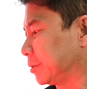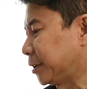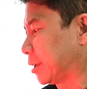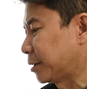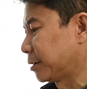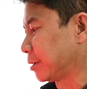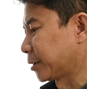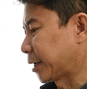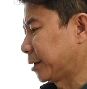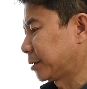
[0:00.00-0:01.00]
Yeah,
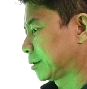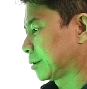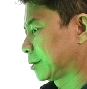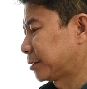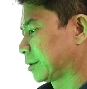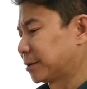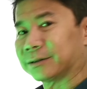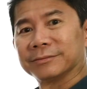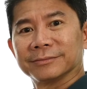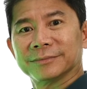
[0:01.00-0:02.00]
okay.
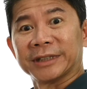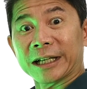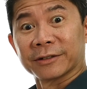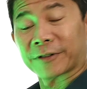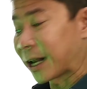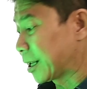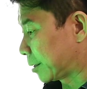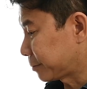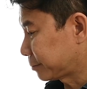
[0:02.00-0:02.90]
Change of color.